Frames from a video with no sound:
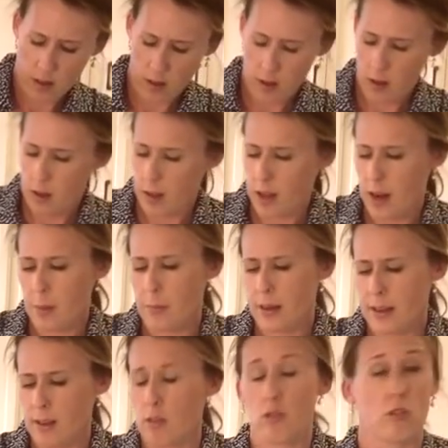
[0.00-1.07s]
And again, I'm
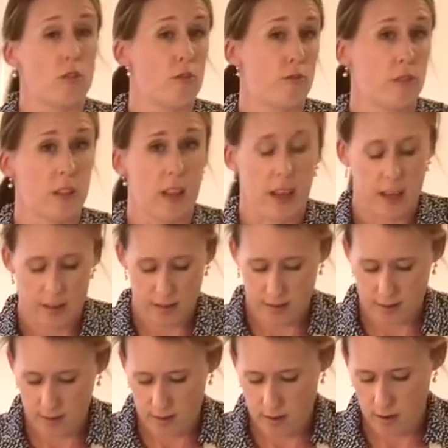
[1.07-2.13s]
making two
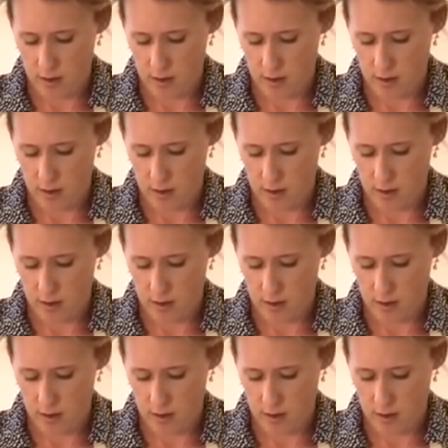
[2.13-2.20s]
fillets.